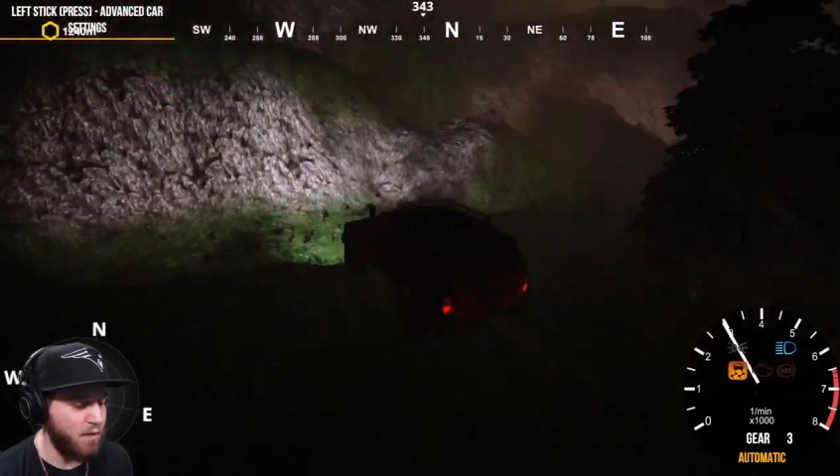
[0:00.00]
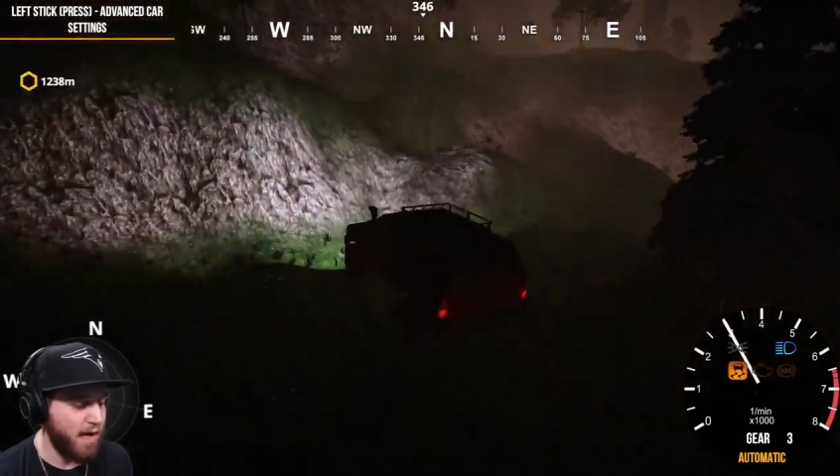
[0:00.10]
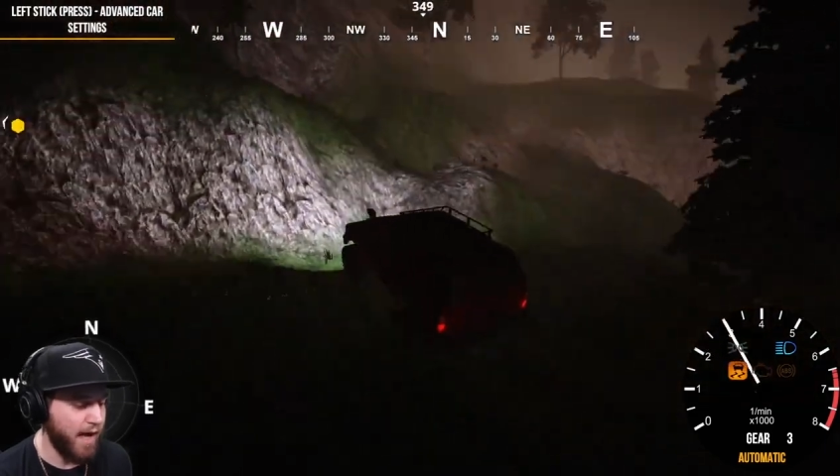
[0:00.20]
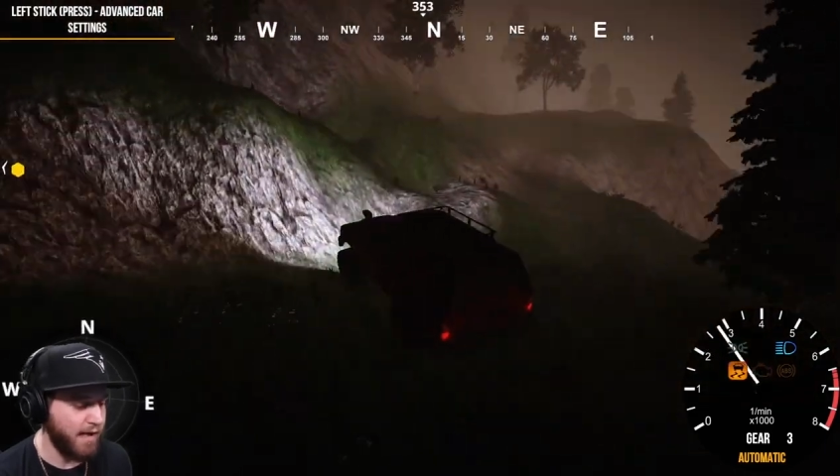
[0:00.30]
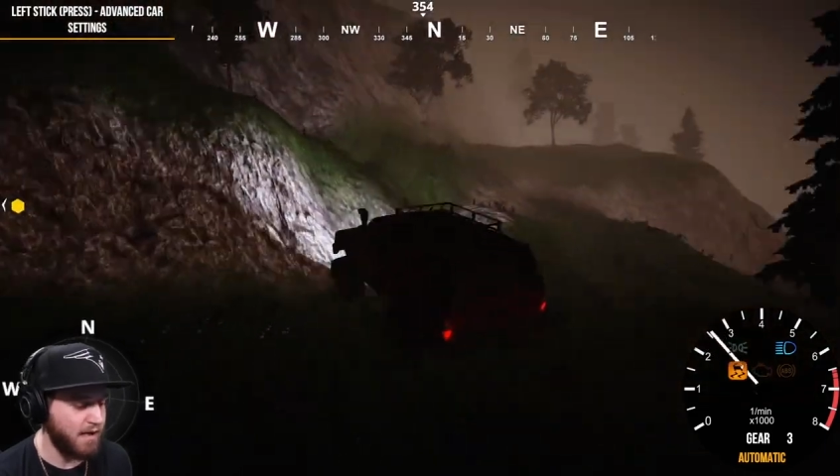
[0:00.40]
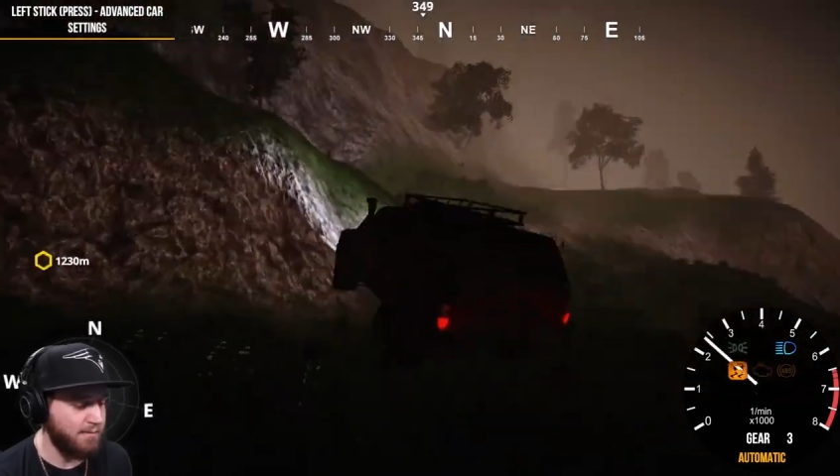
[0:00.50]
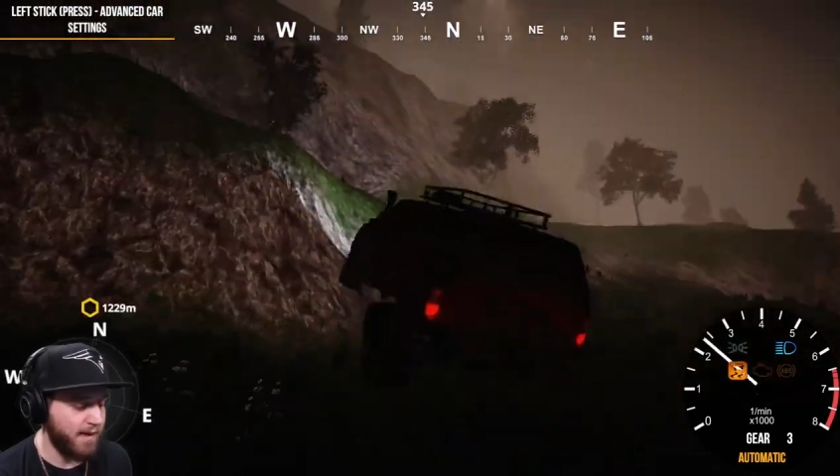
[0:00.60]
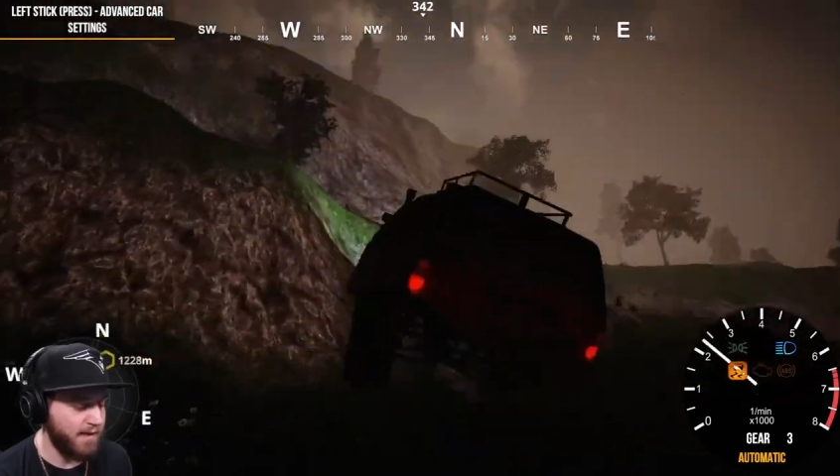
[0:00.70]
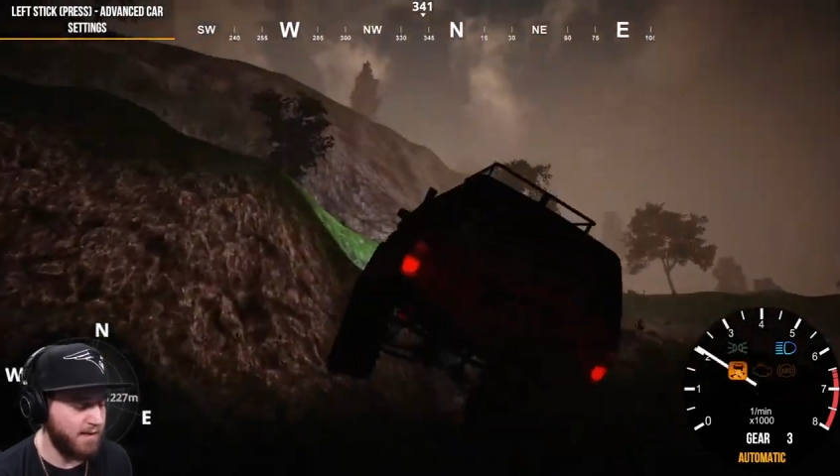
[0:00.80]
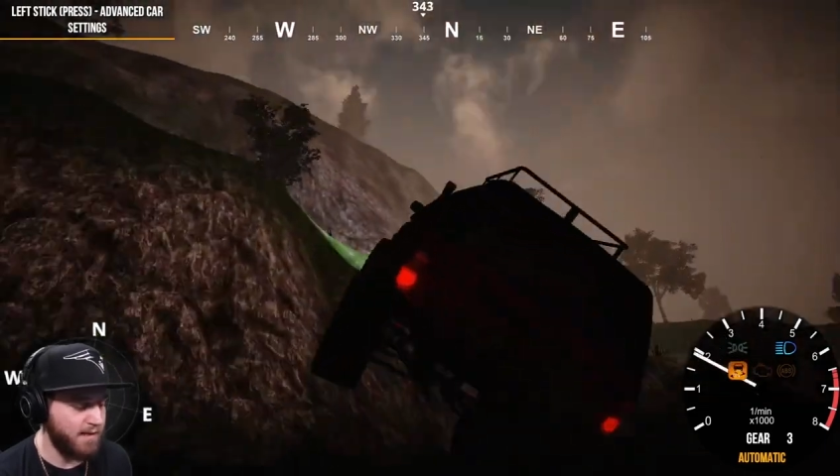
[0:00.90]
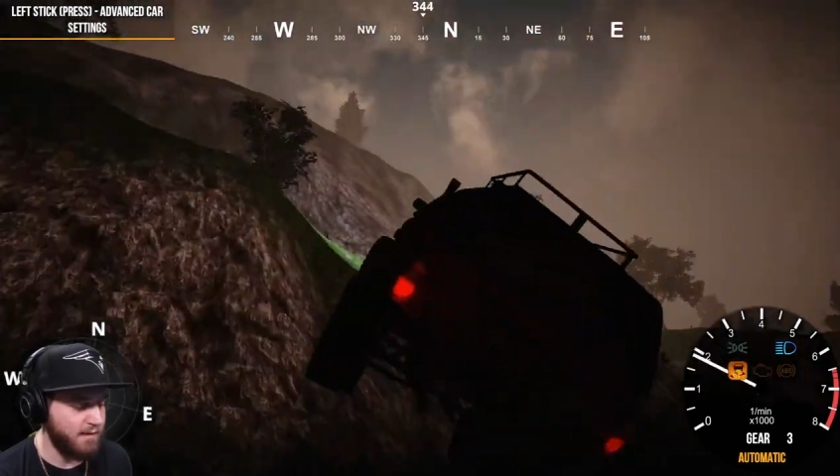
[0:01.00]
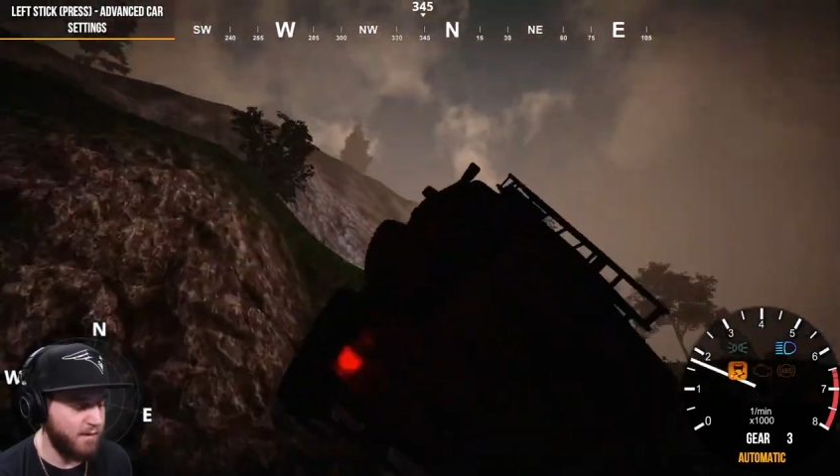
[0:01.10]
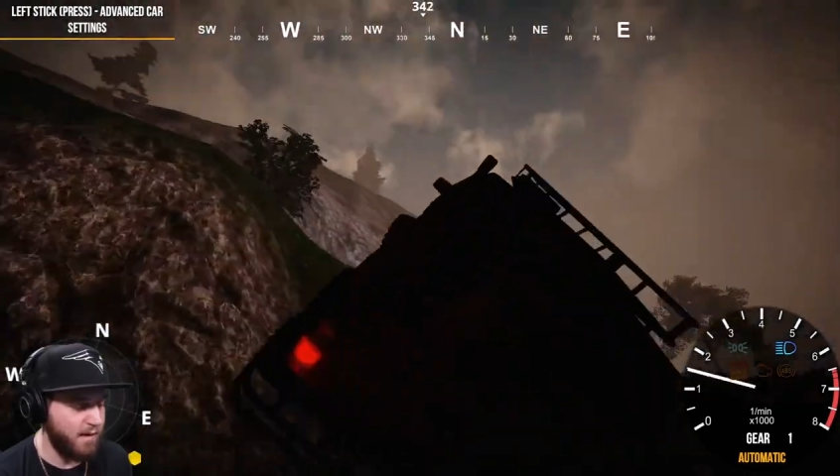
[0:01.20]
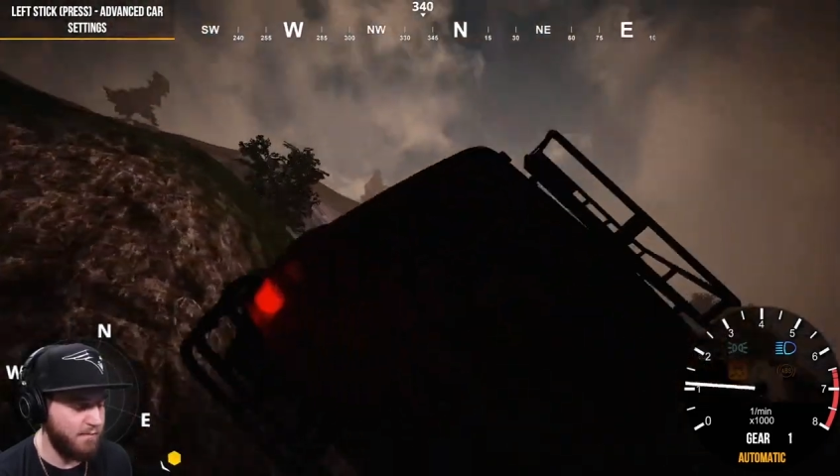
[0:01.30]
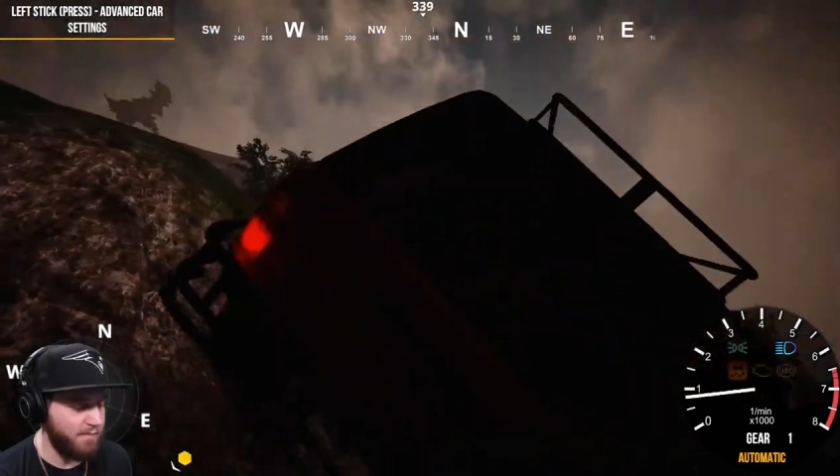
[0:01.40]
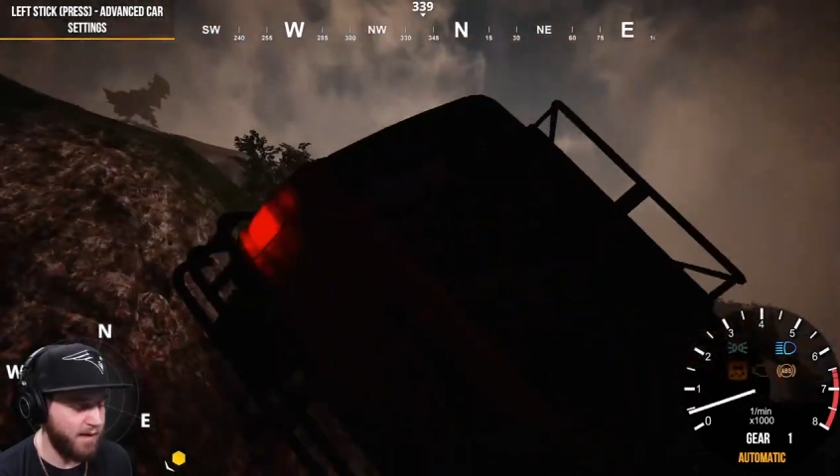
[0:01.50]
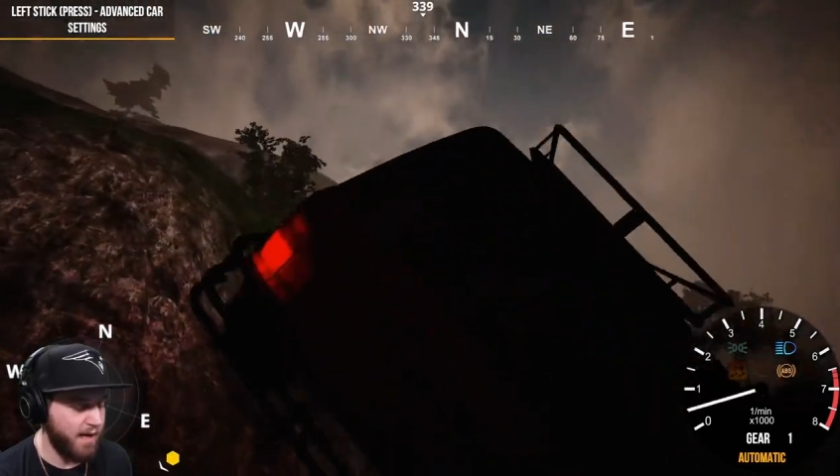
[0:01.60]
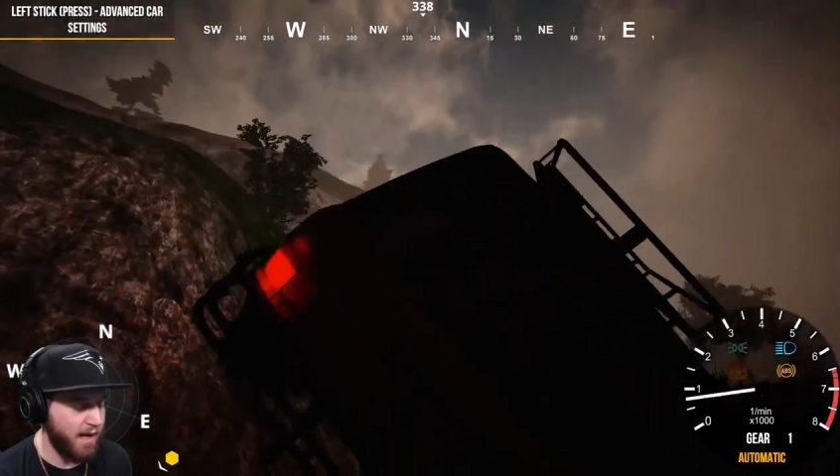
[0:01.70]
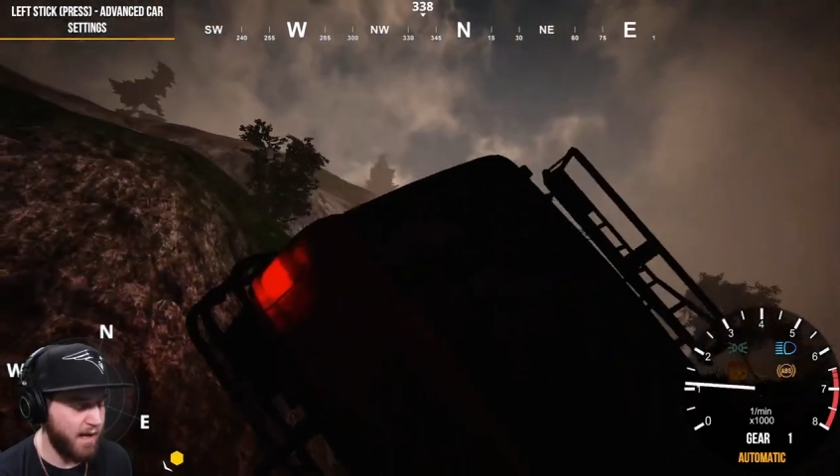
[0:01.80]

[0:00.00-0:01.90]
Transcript: what I expected it to be, but